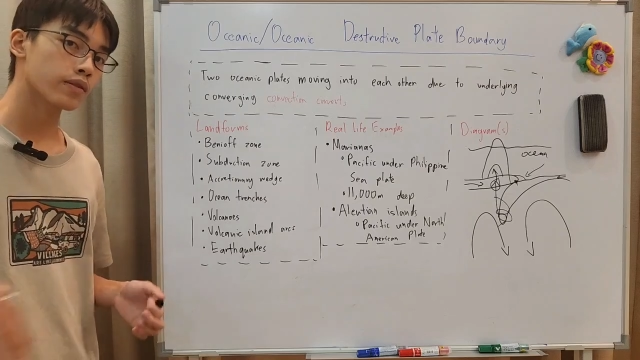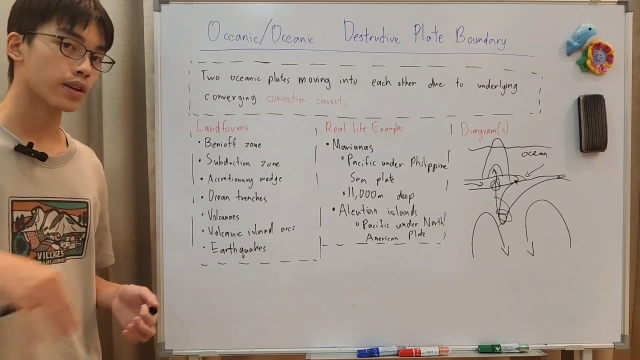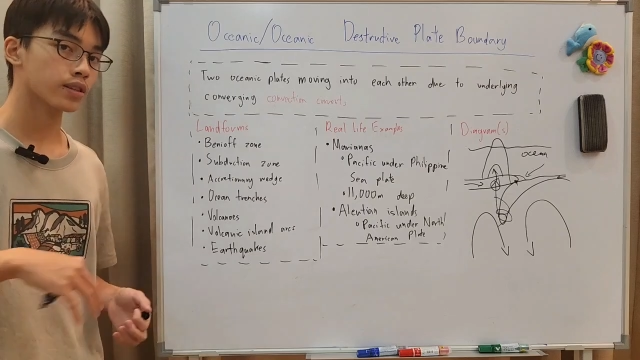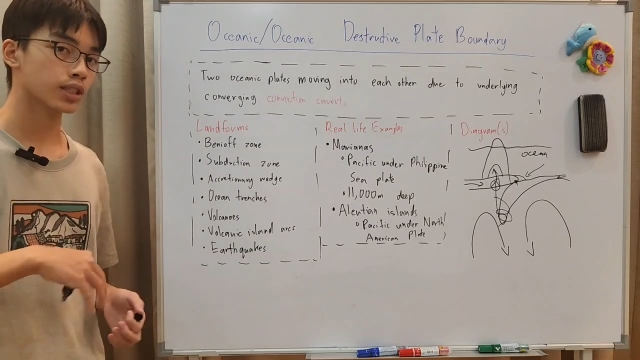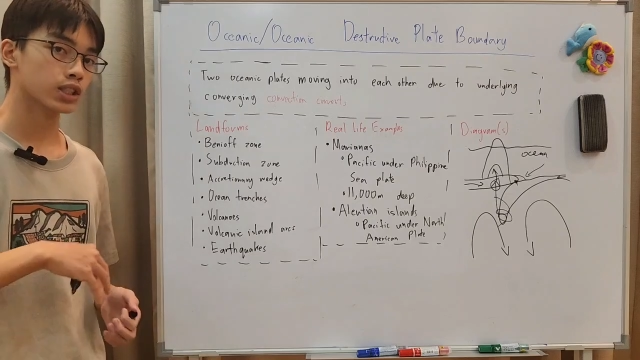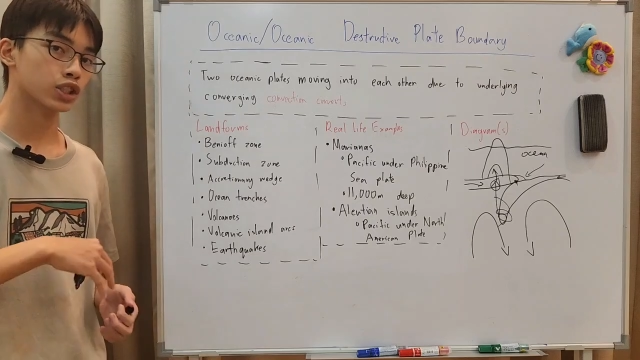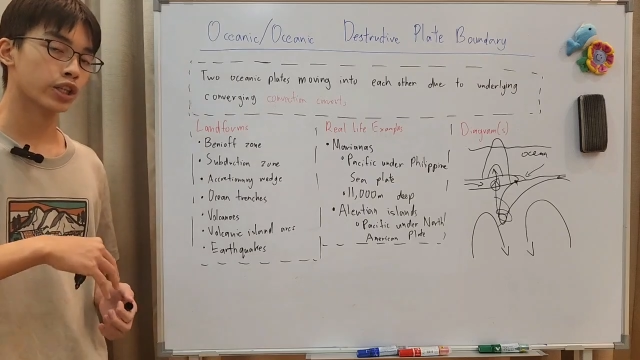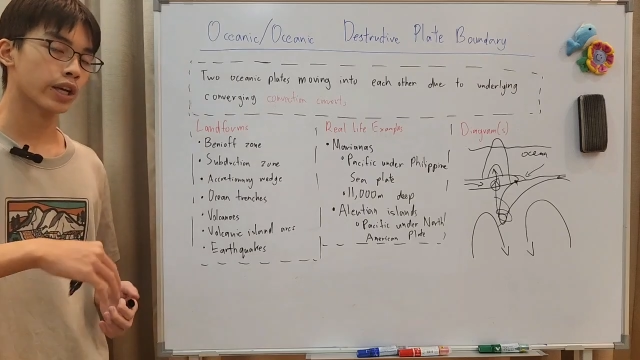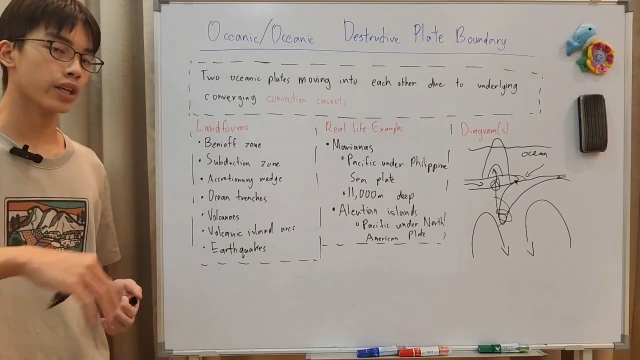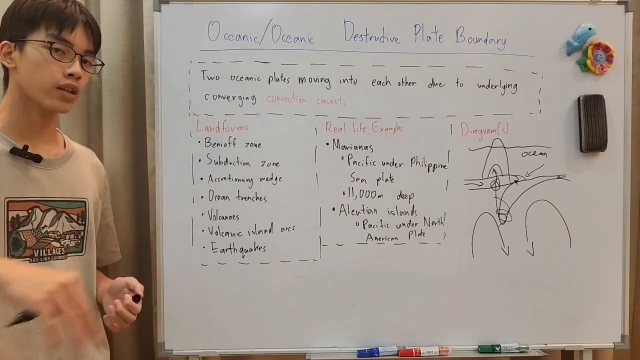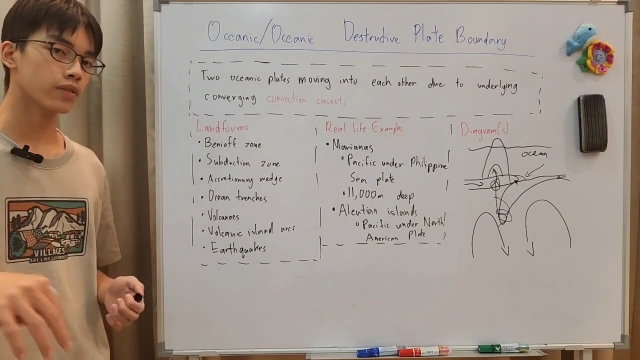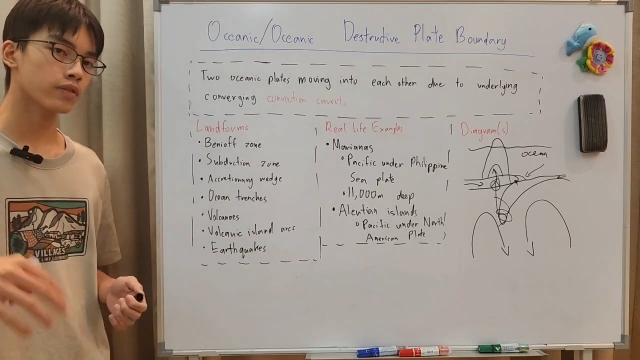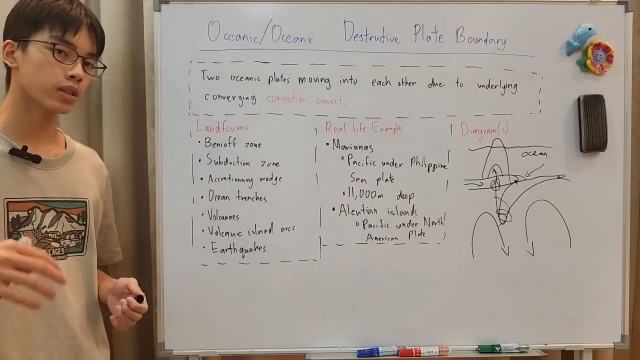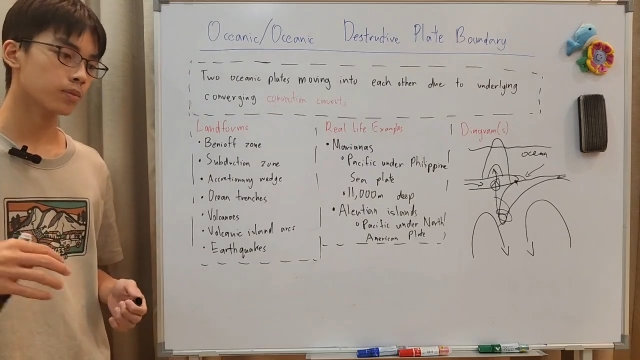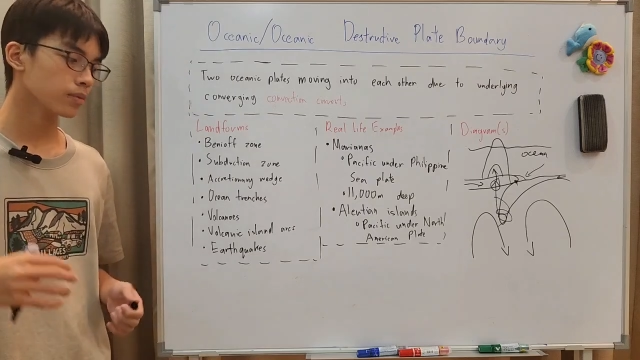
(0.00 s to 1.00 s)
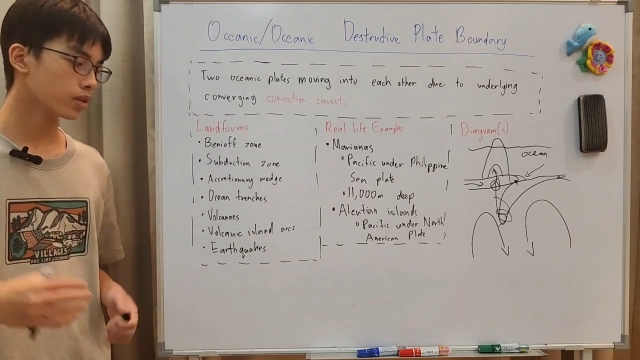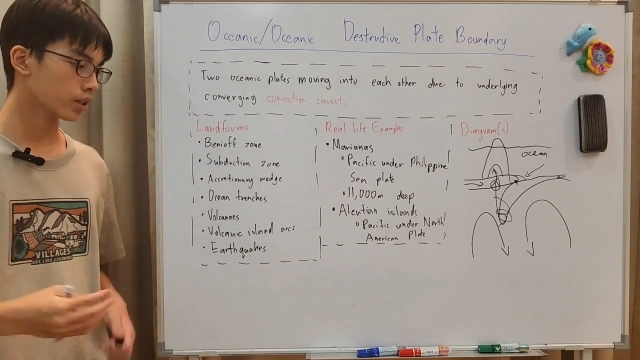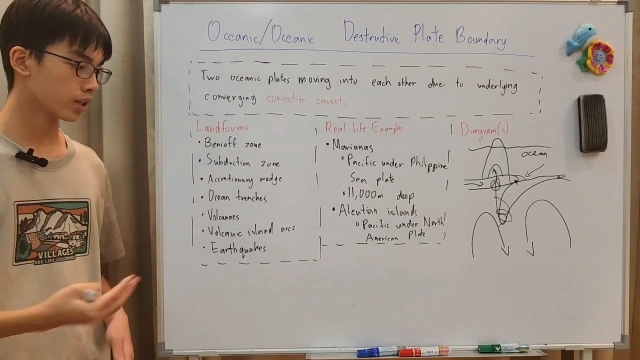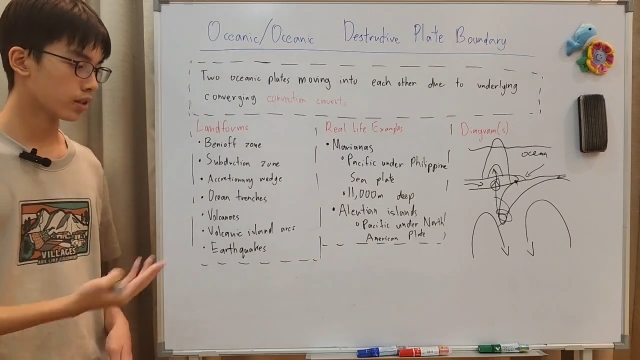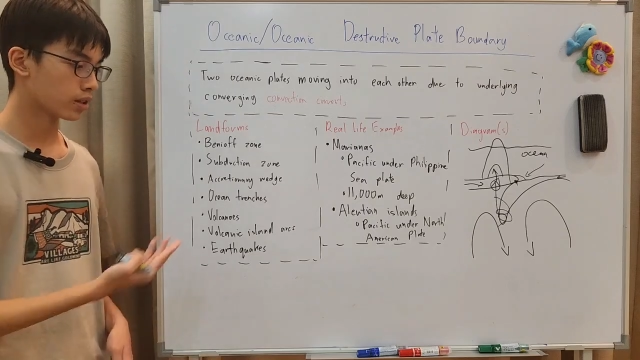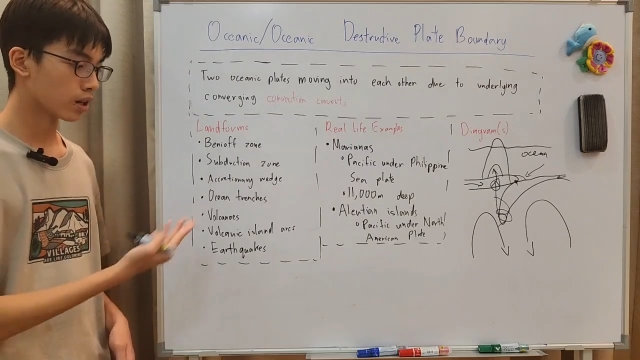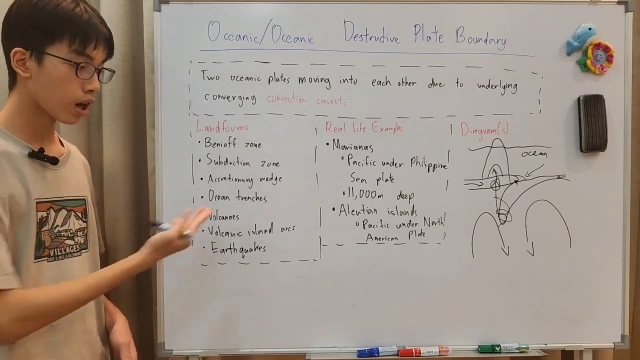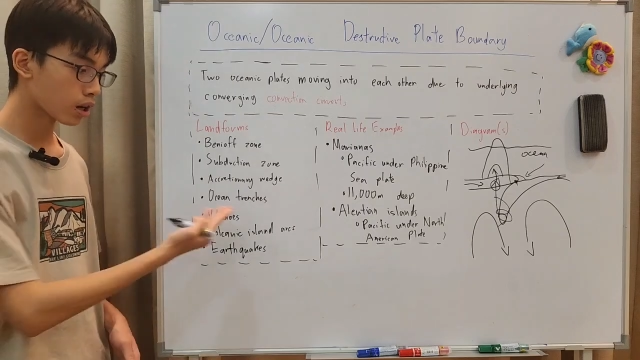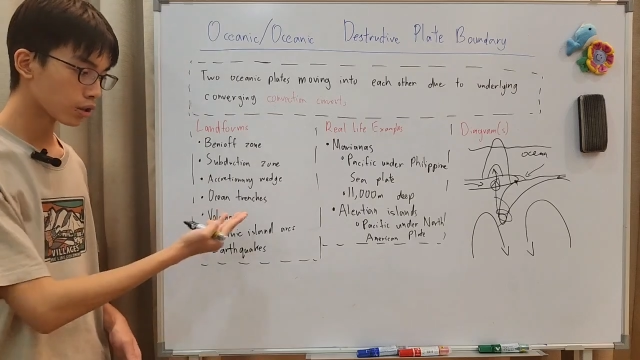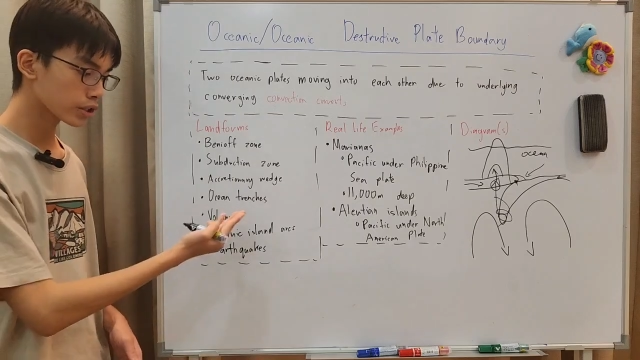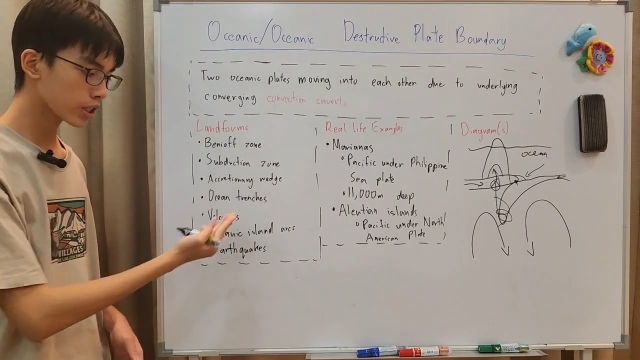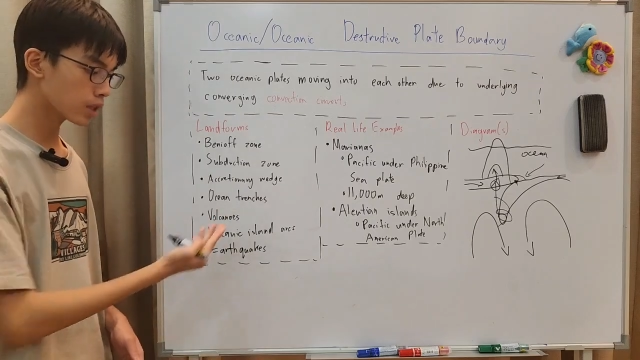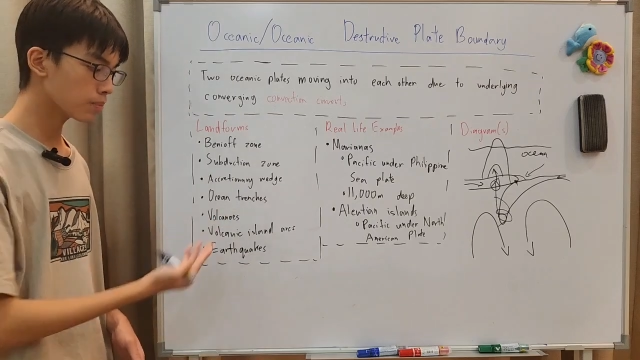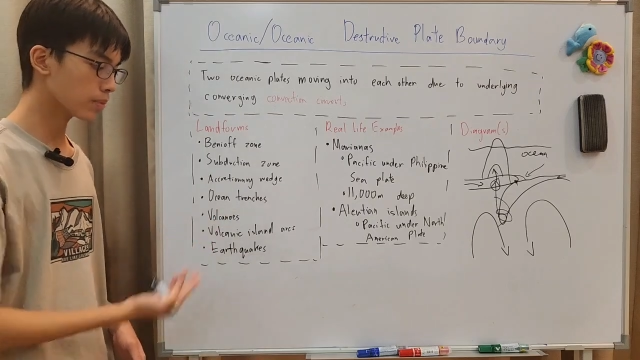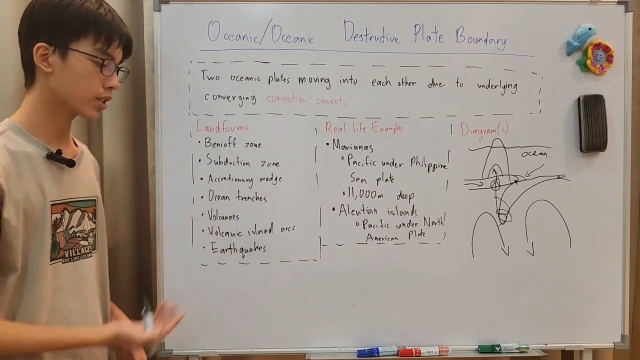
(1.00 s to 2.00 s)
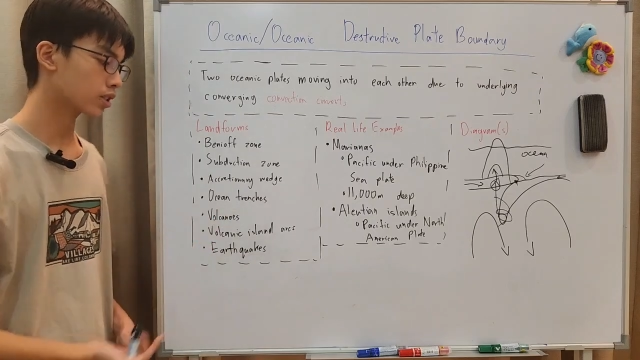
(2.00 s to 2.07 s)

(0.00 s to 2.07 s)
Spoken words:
if there's a chain of them in an arc shape,